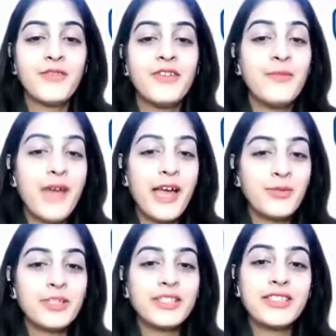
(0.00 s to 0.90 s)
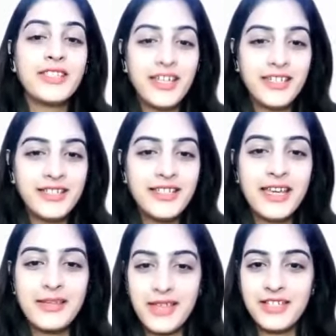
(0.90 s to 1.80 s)
We are back with another
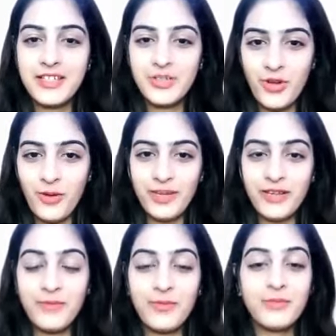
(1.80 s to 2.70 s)
exciting topic,